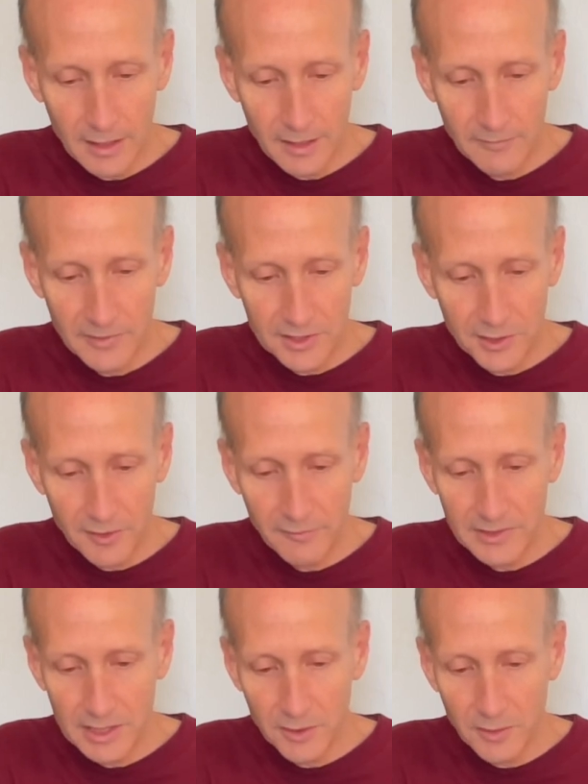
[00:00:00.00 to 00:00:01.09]

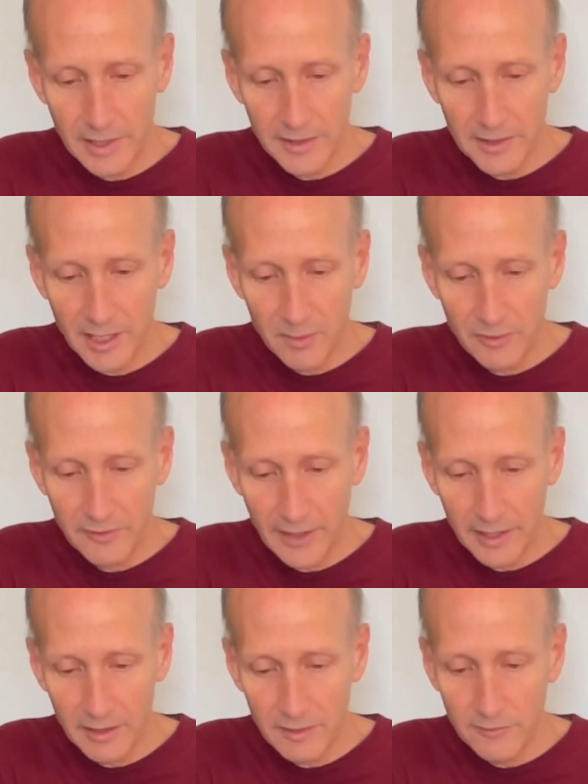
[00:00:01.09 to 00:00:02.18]
Visit your healthcare
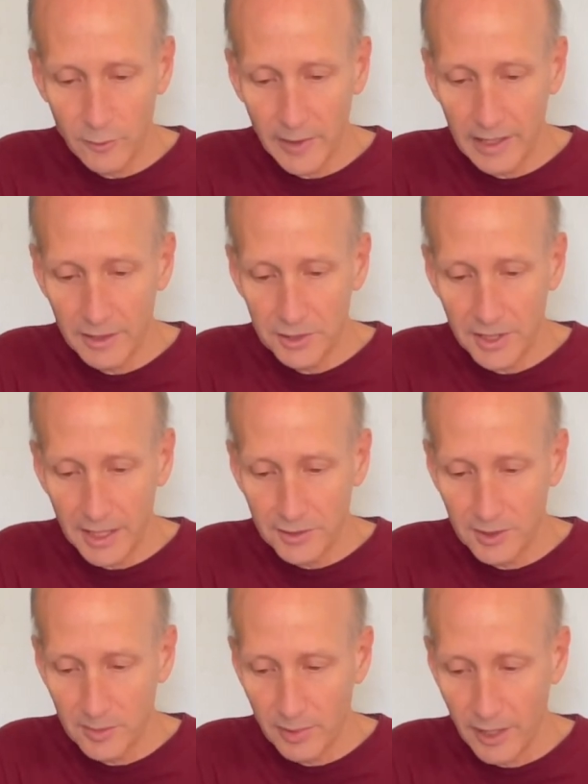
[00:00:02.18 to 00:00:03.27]
provider for regular checks on
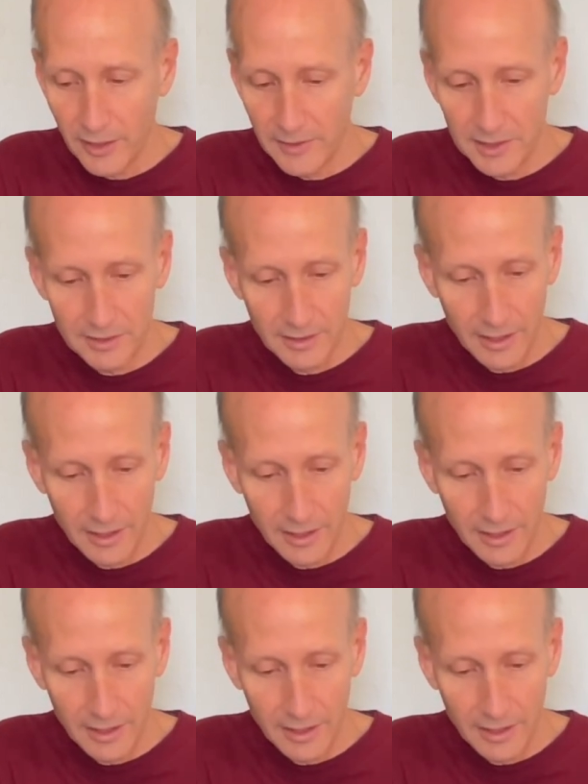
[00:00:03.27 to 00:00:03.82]
your progress.